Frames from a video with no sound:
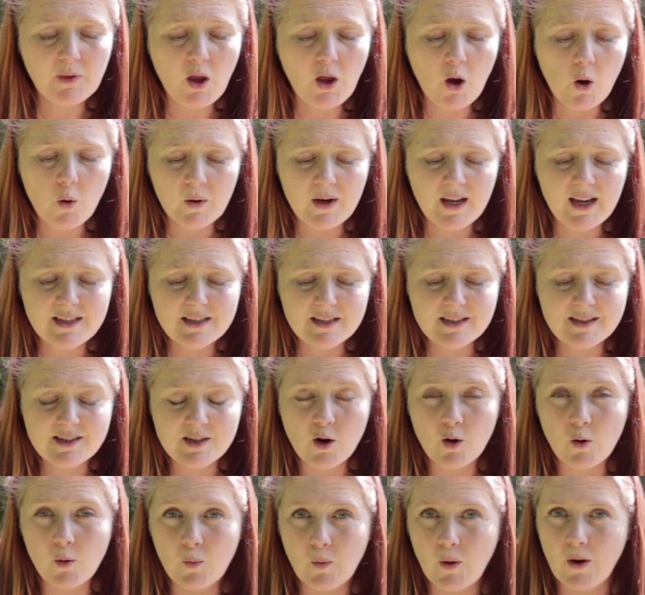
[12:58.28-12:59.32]
Okay,
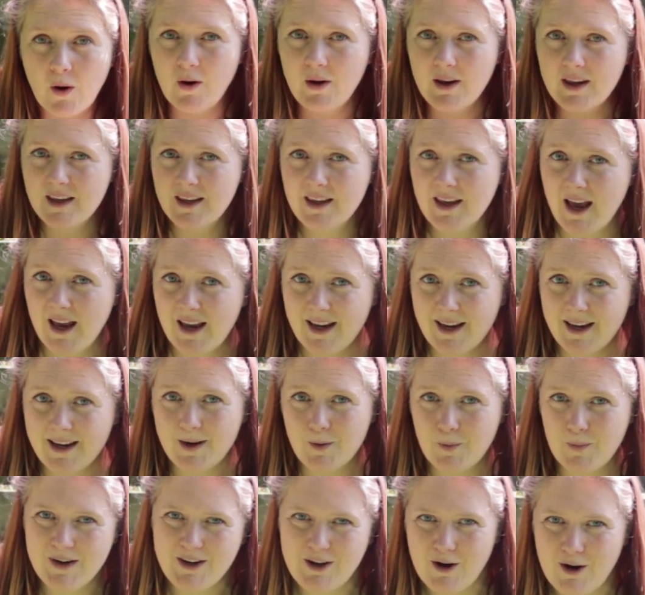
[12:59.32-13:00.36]
so
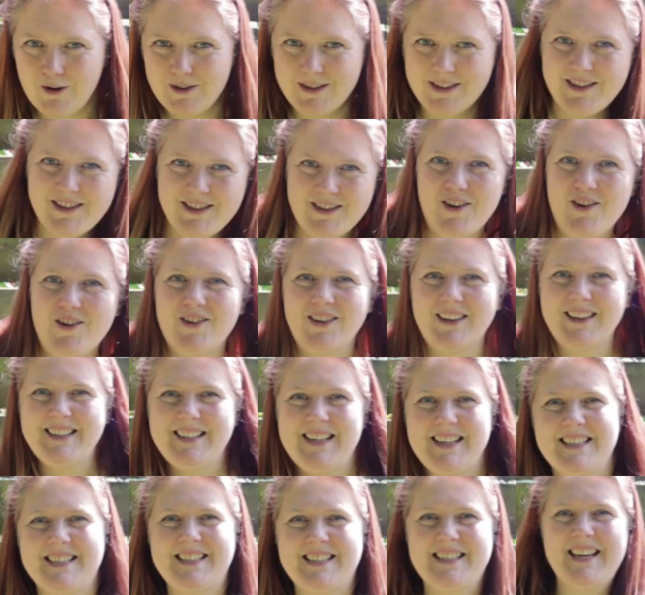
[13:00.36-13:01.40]
yay, we got to talk
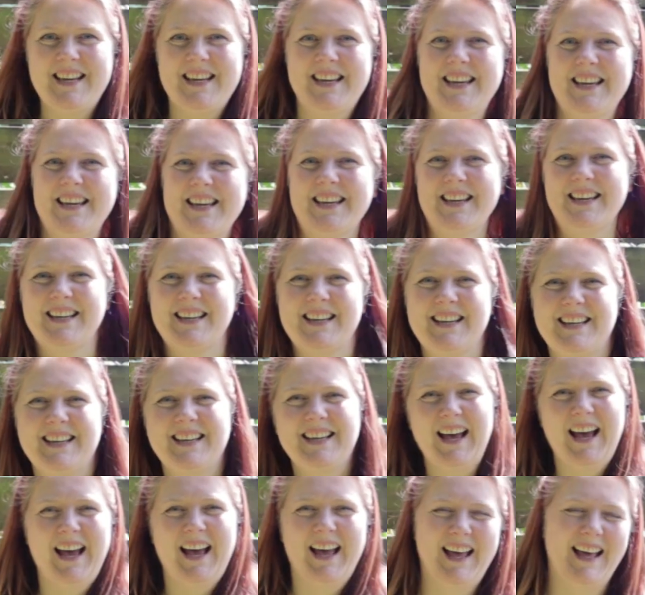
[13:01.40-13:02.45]

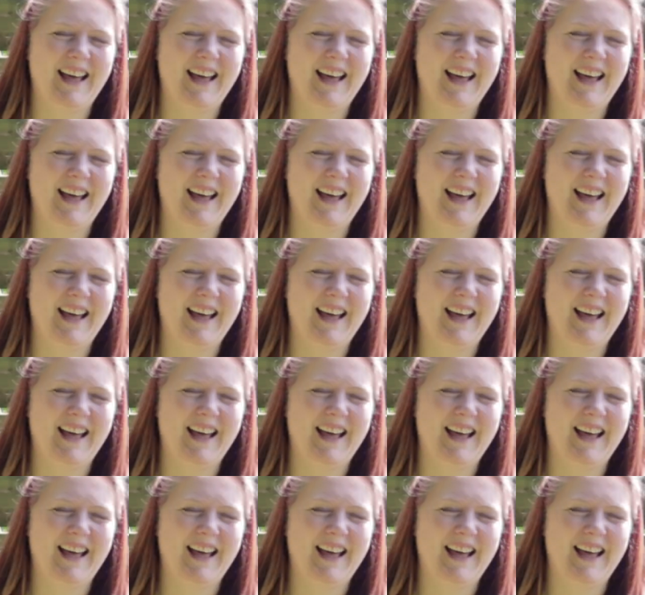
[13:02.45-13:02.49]
knitting.